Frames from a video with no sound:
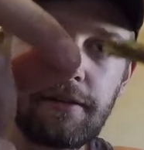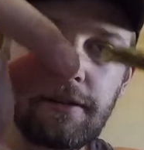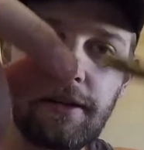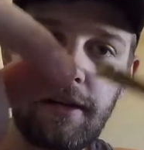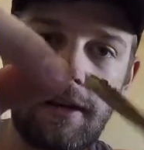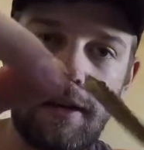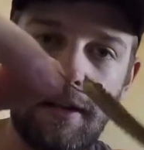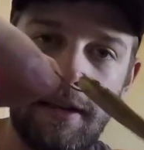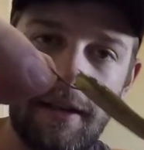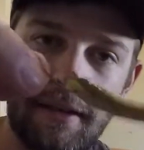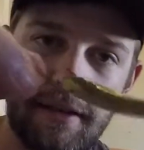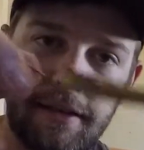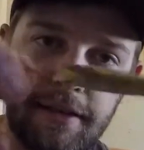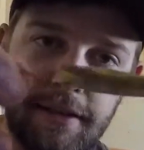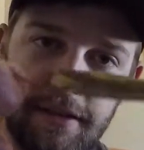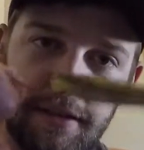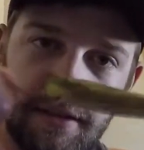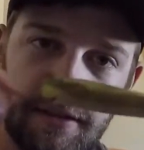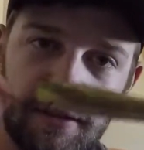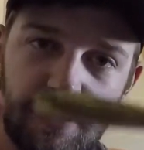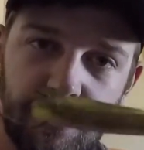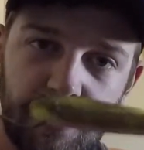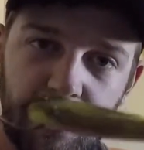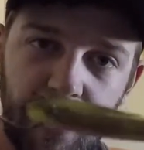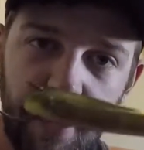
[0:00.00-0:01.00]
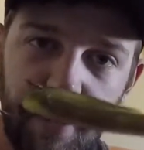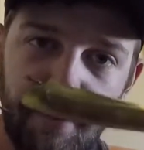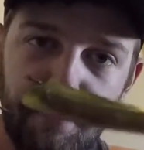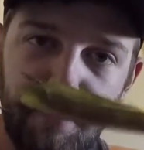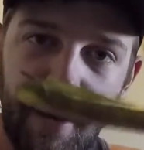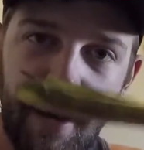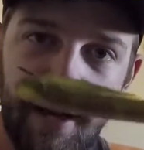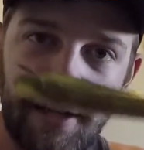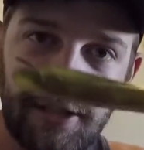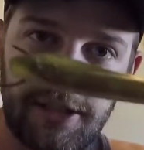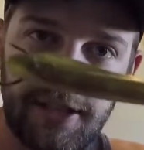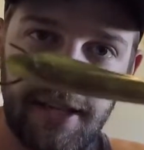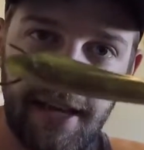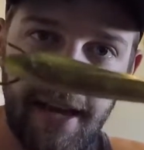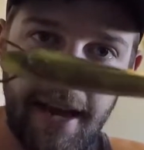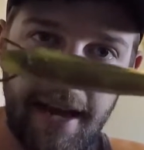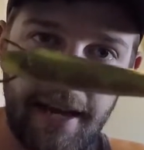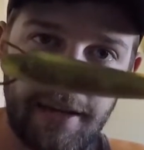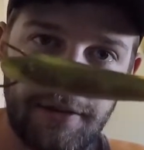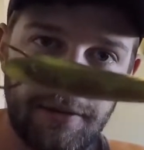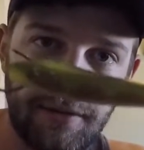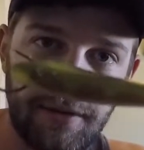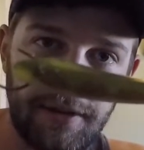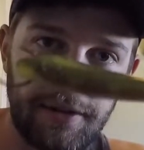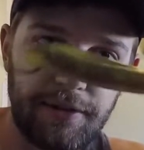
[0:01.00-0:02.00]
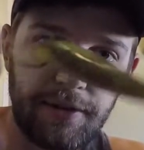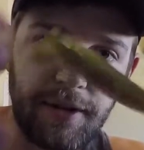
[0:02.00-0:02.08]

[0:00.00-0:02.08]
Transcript: like this. You got to match the hatch with a